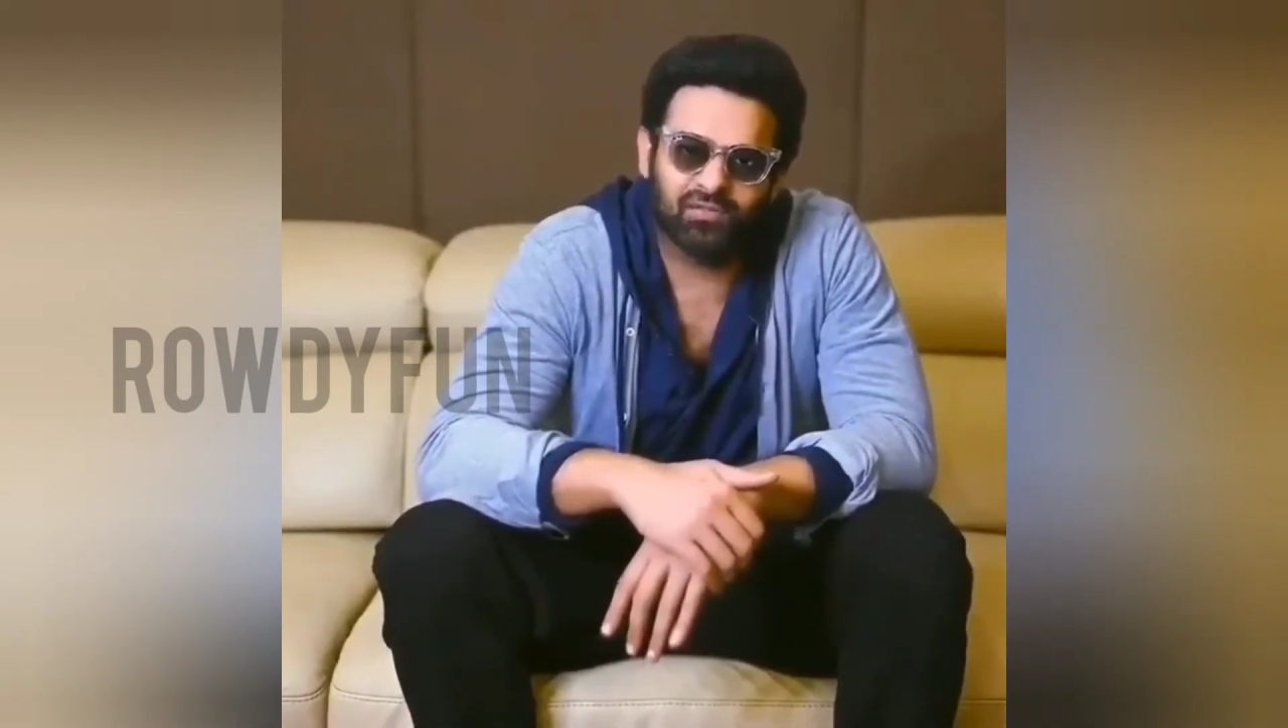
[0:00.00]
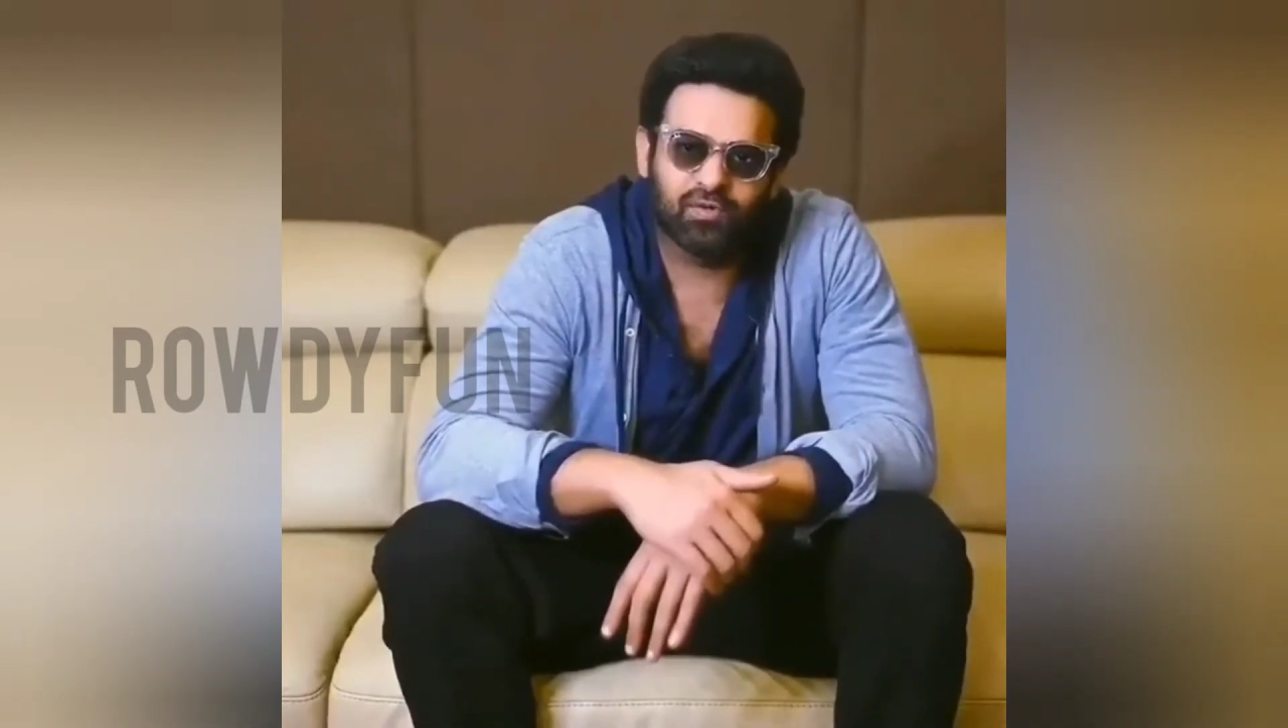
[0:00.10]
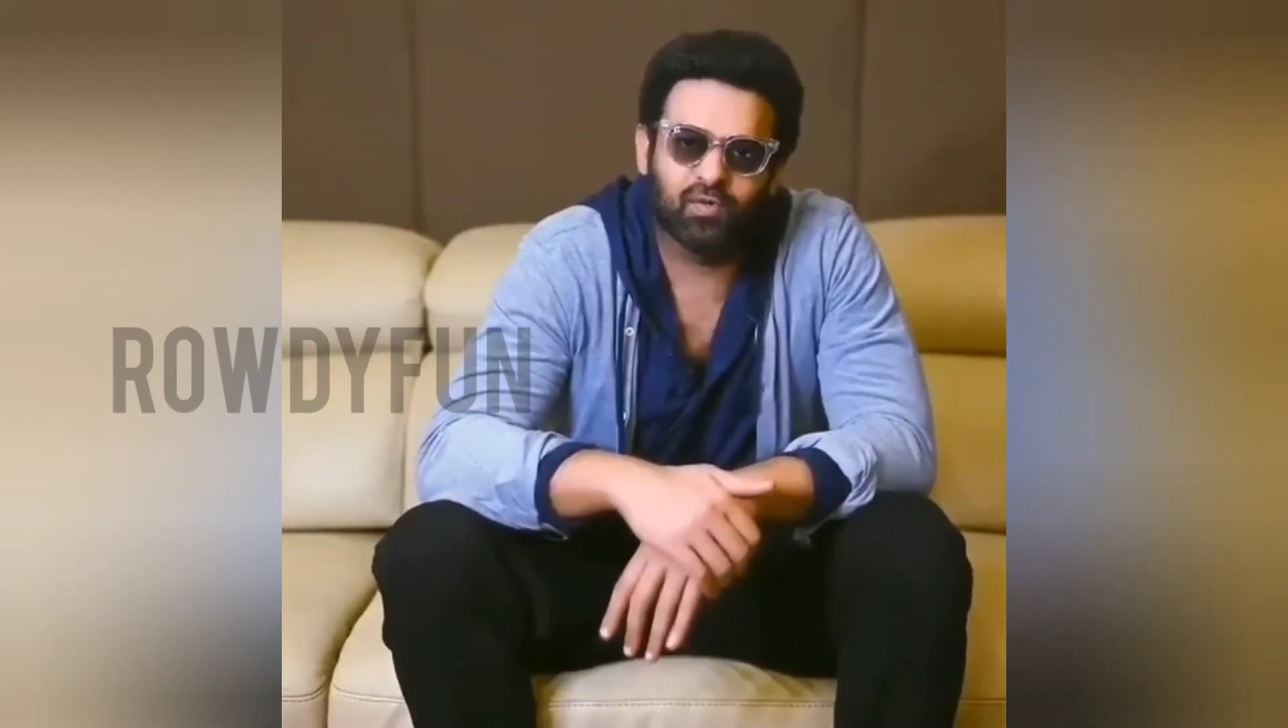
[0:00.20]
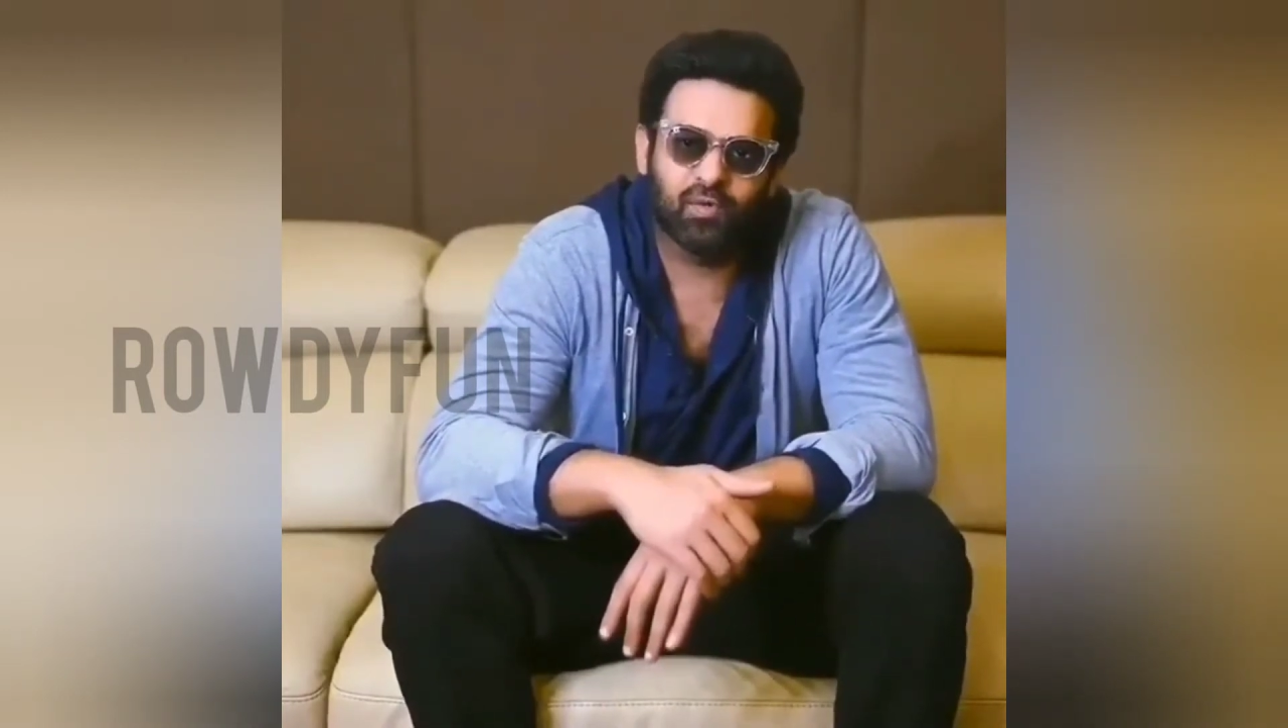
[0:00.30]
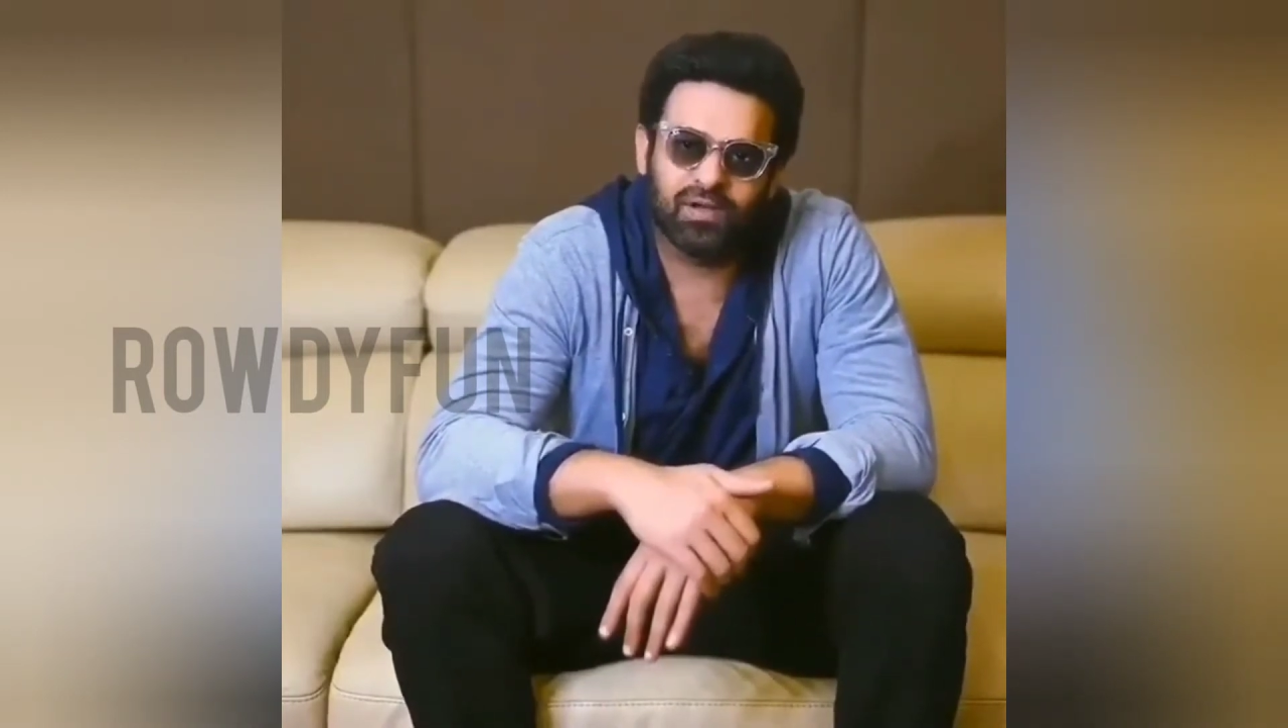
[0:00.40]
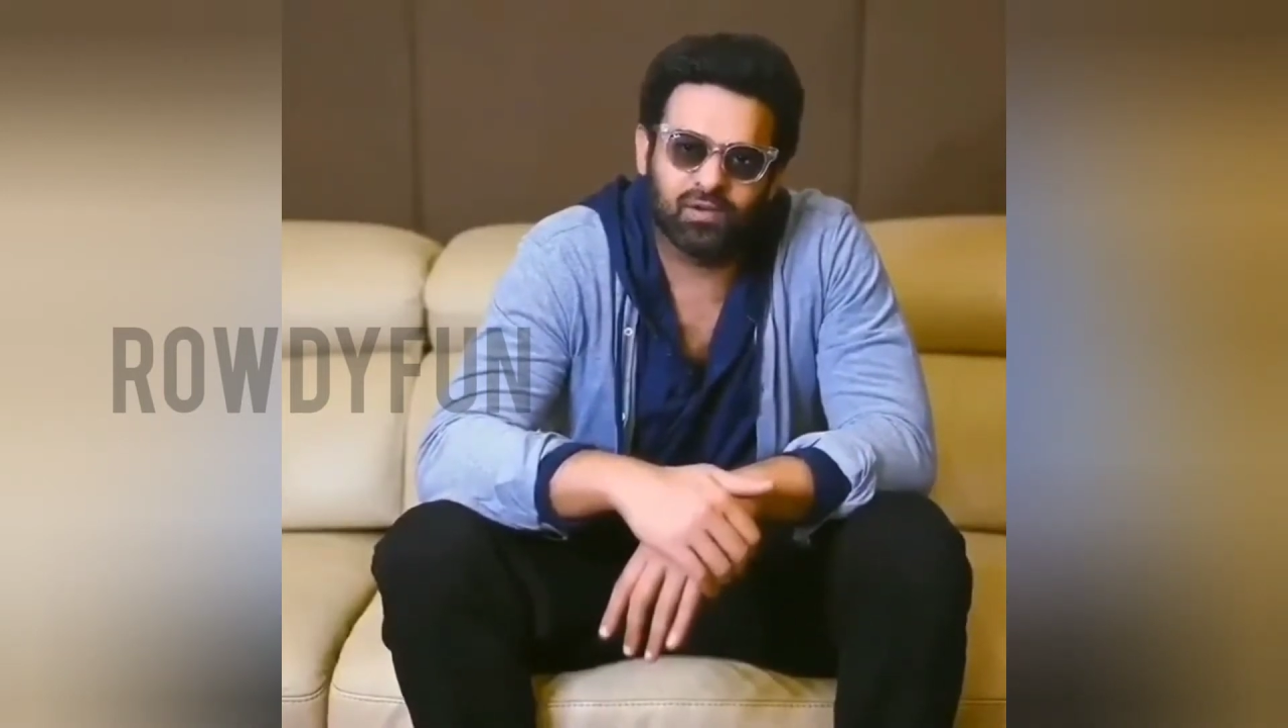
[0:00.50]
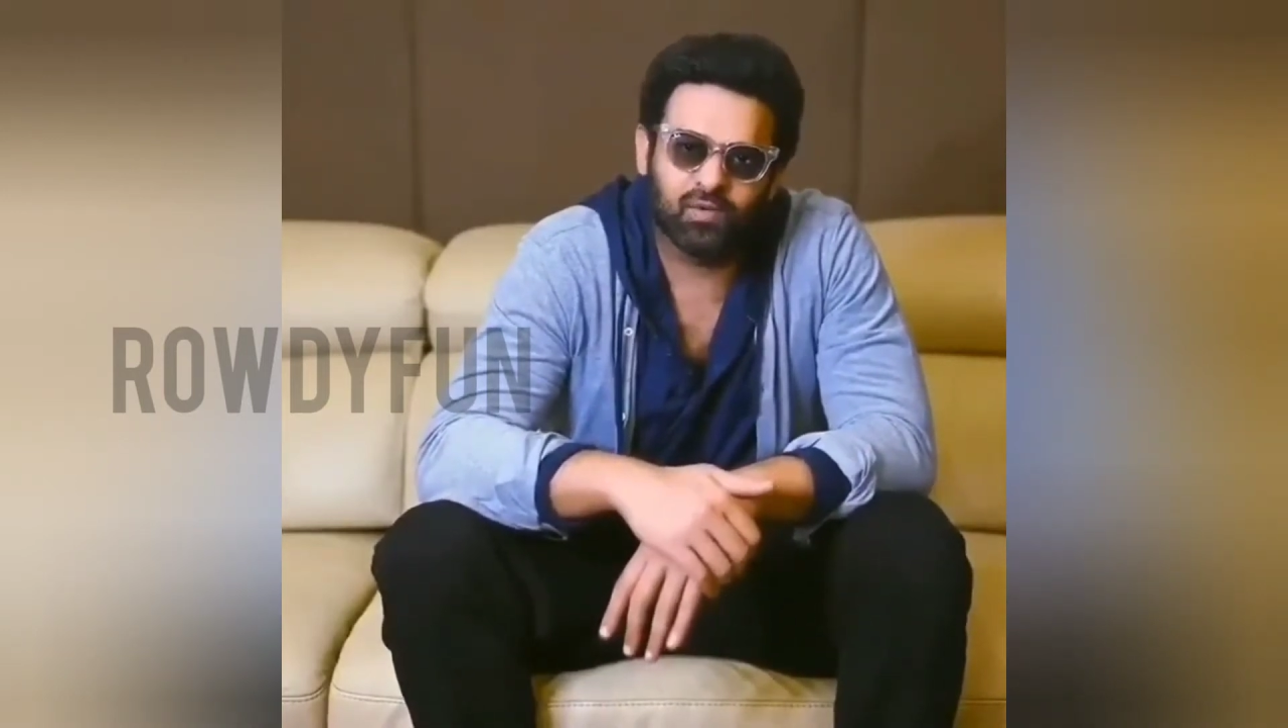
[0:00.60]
that all of